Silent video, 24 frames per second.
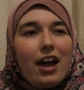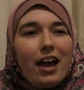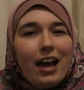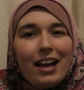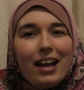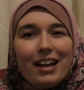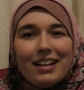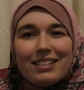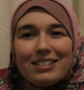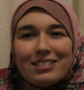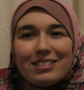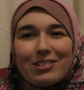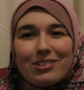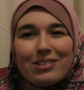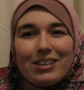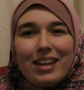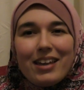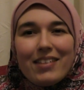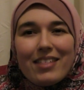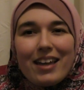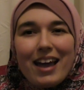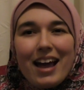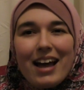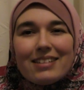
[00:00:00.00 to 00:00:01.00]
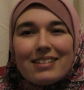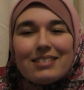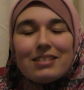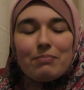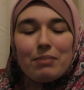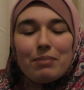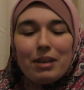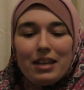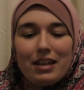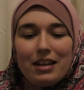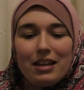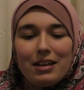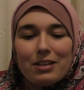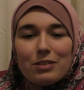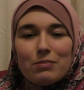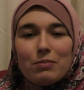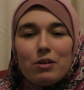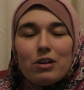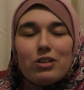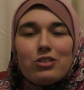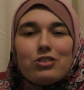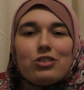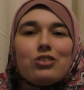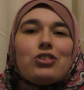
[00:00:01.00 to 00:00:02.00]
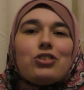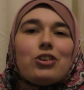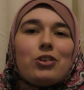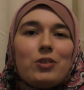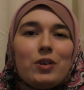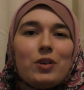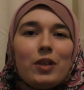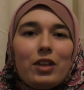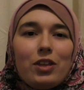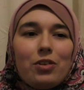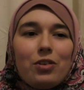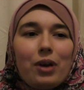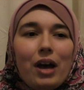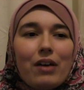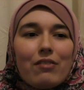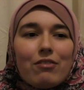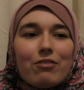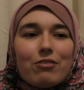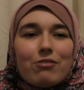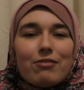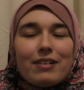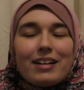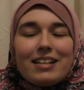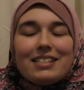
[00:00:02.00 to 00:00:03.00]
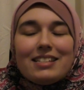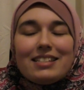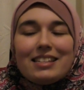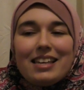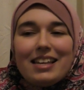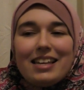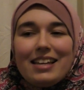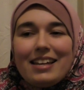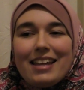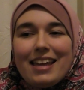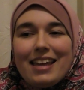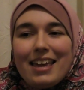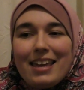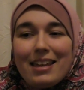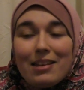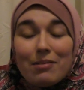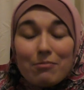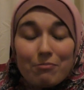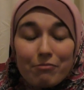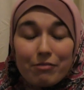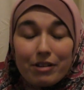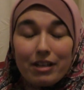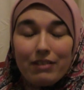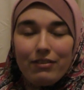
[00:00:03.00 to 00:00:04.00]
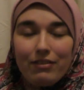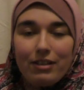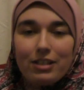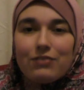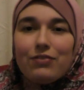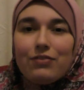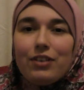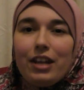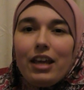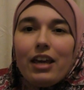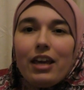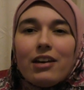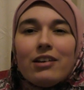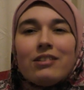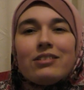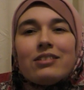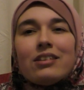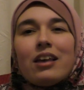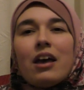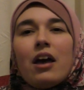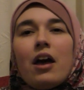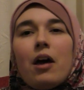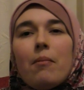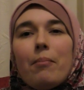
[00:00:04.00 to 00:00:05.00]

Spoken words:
And so yeah, there hasn't been as much to show you that you haven't already seen in previous videos,